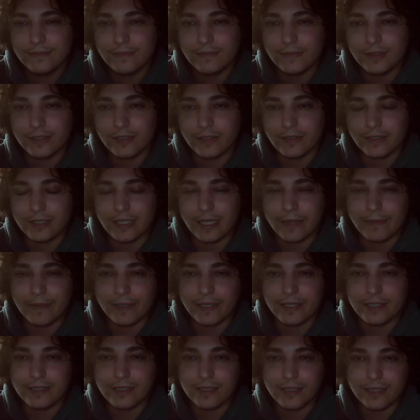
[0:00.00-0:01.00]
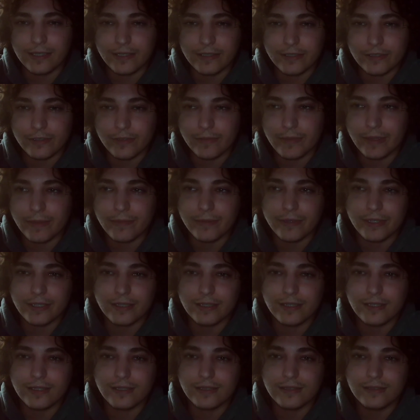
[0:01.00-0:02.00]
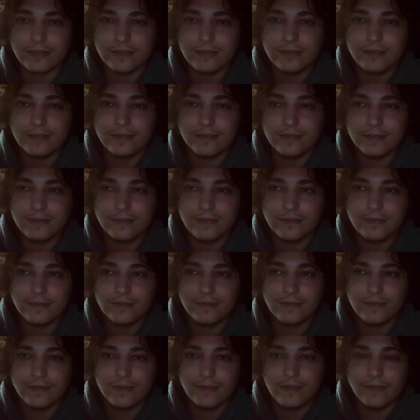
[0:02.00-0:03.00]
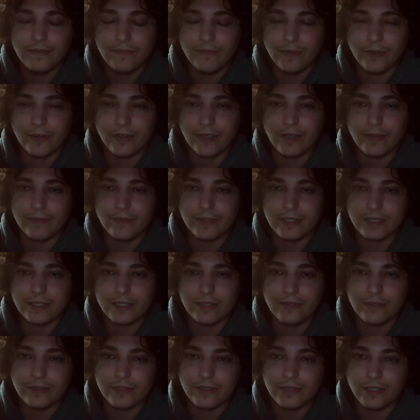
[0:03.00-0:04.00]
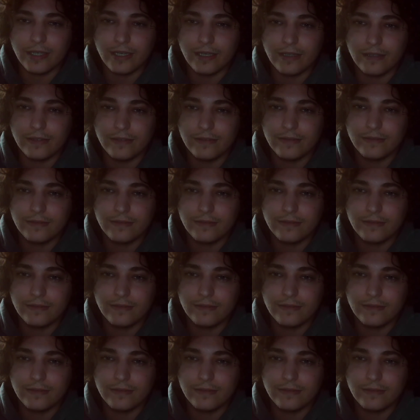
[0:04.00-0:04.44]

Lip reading: Start tapping into things, remembering things, figuring out what skills you have.